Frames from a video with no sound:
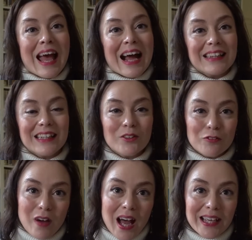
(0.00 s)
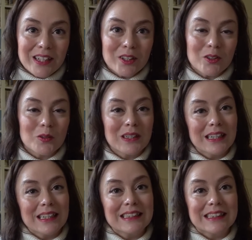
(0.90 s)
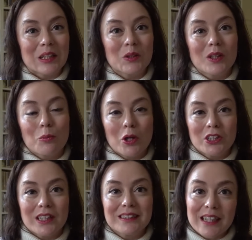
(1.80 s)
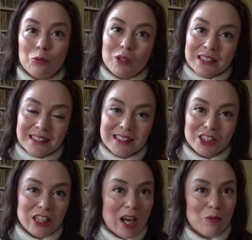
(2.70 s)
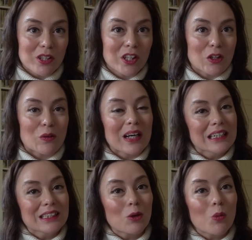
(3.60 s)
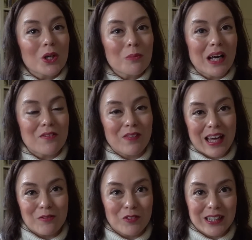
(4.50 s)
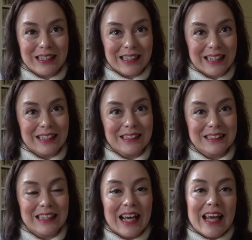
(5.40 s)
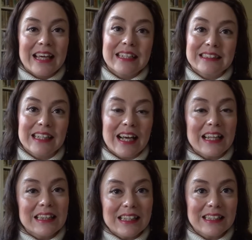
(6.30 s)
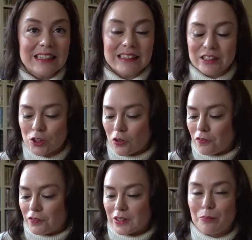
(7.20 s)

And then the final LilySilk product I wanted to share with you as one of my favourite things is their Lily Soft